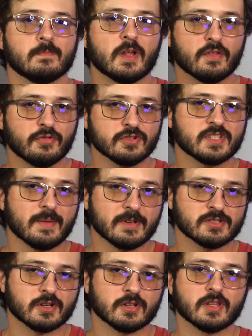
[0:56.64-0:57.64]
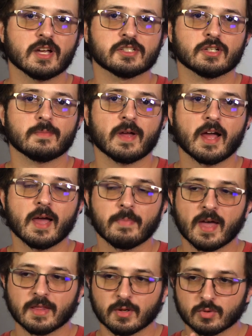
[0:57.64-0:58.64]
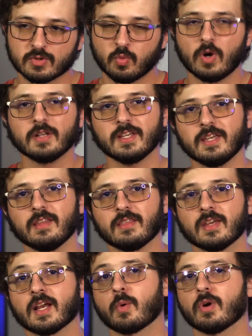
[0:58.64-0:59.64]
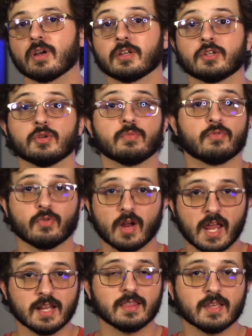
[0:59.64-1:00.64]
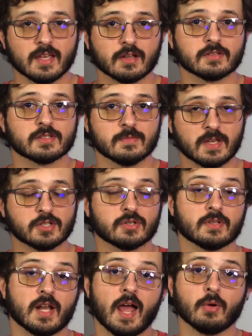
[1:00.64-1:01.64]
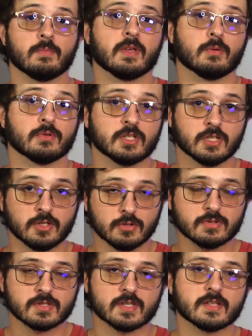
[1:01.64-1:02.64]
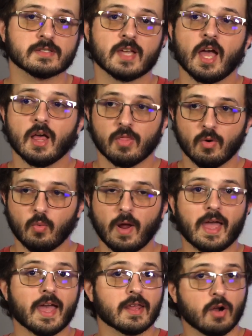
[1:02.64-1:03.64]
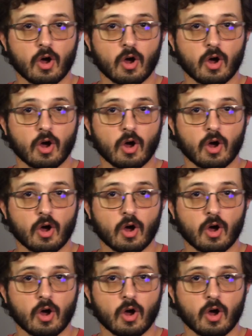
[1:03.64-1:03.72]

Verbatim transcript: Now, the first time I started Logic on my iPad, there was one key thing I wanted to do before anything else to make sure that I would be able to use this the way I had